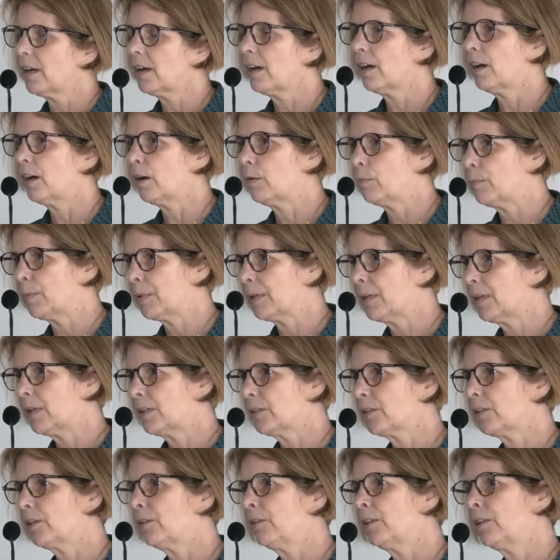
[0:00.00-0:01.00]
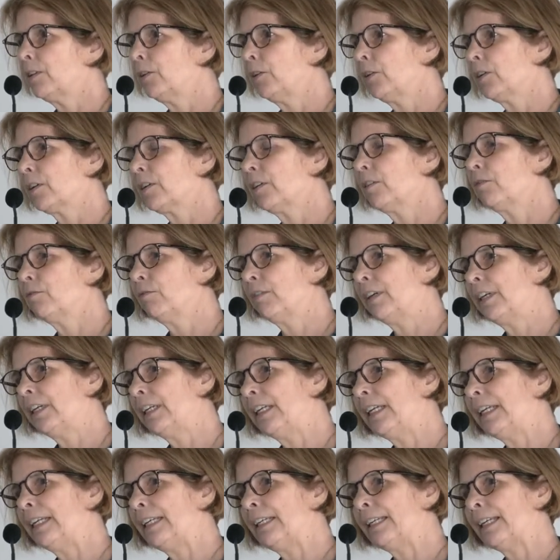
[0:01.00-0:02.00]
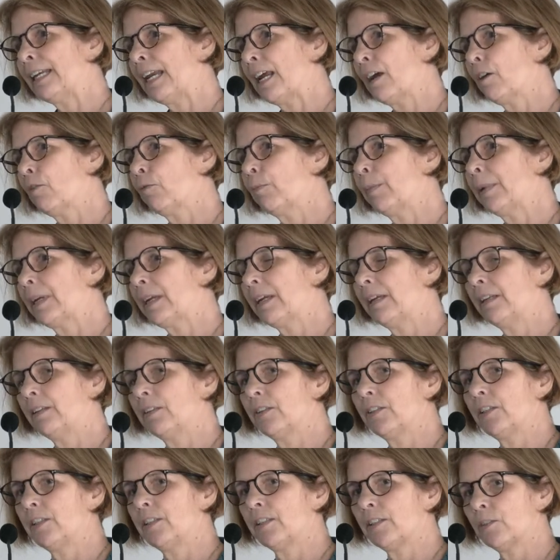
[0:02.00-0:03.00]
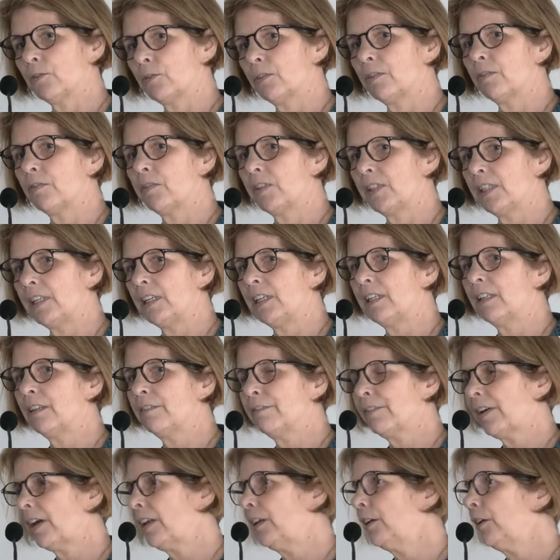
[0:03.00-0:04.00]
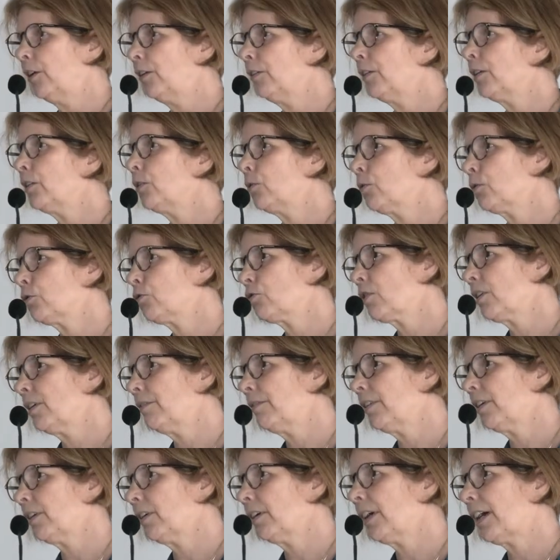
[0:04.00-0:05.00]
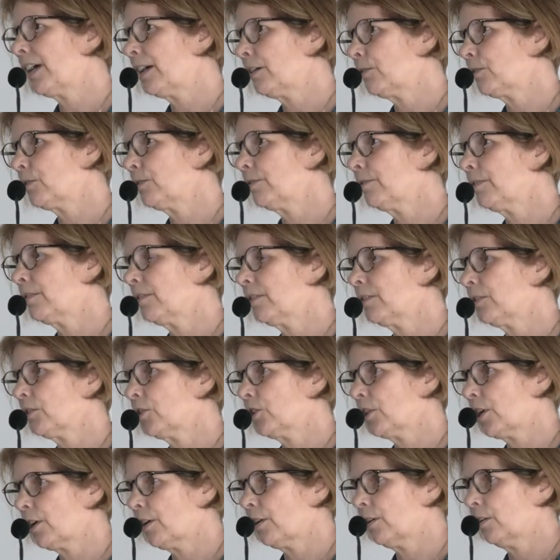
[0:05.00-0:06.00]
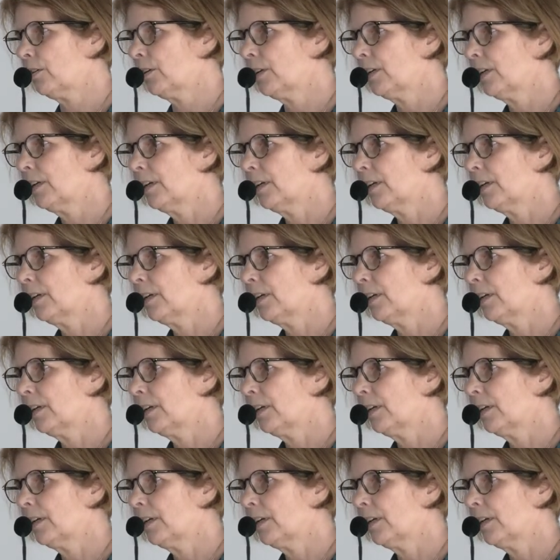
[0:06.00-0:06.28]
so that you can really now begin to sort of see the value that you're driving out of the show.